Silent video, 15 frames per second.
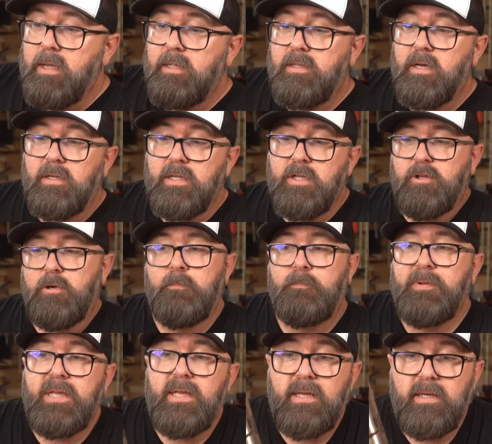They'll either
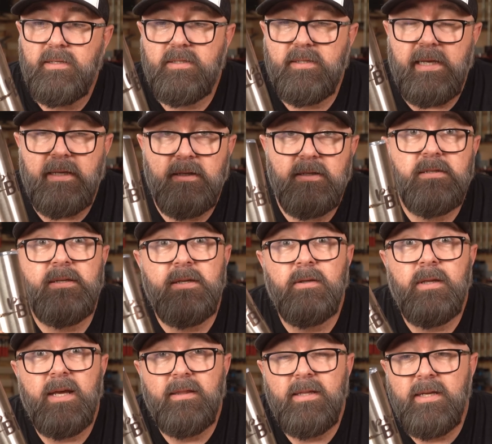be stainless steel
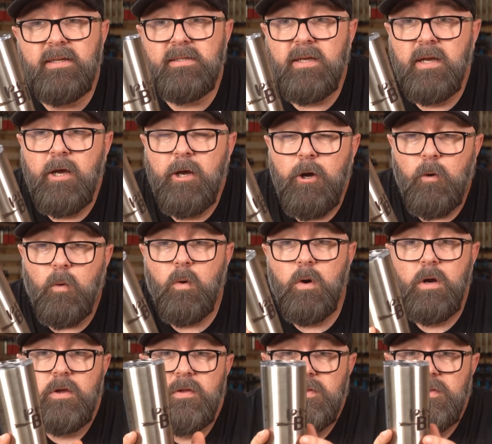like this, or